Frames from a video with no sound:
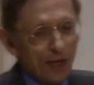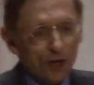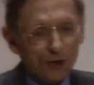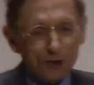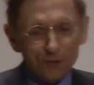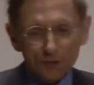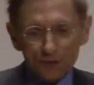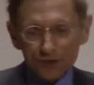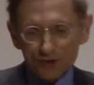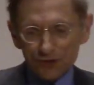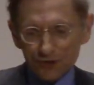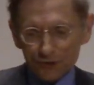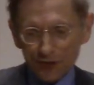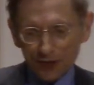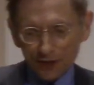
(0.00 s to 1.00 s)
This is
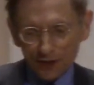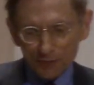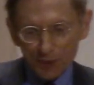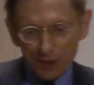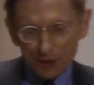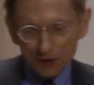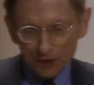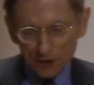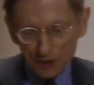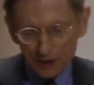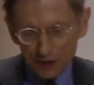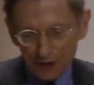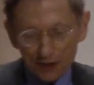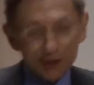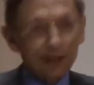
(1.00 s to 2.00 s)
great. Let me
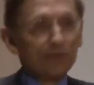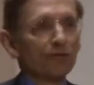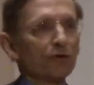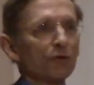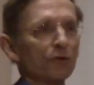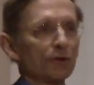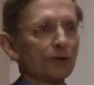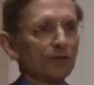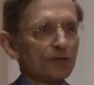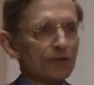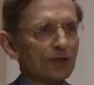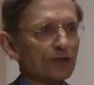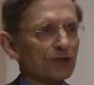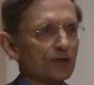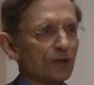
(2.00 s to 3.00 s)
give you this
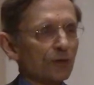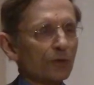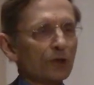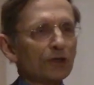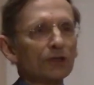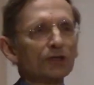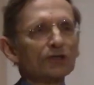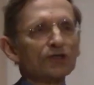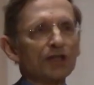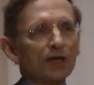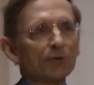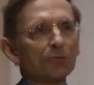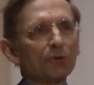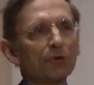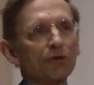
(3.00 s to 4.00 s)
is a real
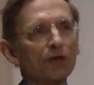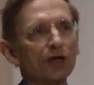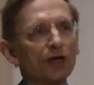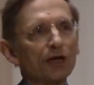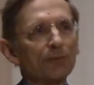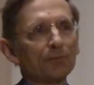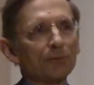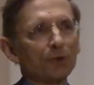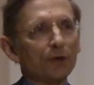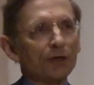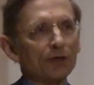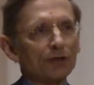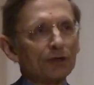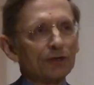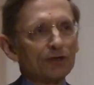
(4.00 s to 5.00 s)
example that I'm
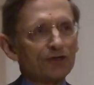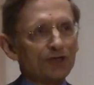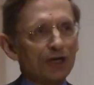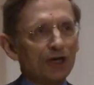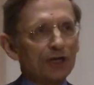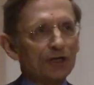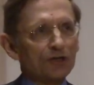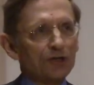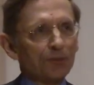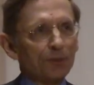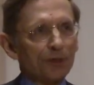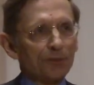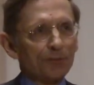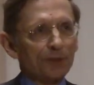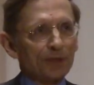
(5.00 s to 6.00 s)
going to disguise a
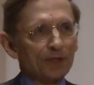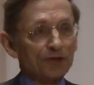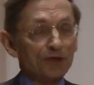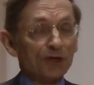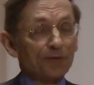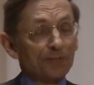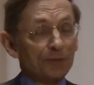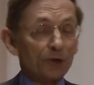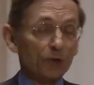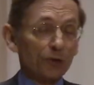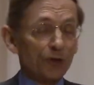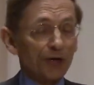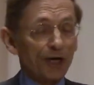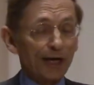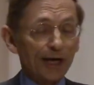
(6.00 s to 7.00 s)
bit because I'm told
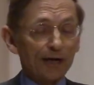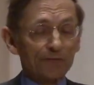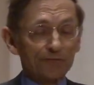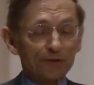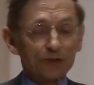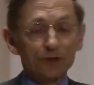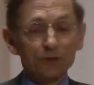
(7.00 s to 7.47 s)
I have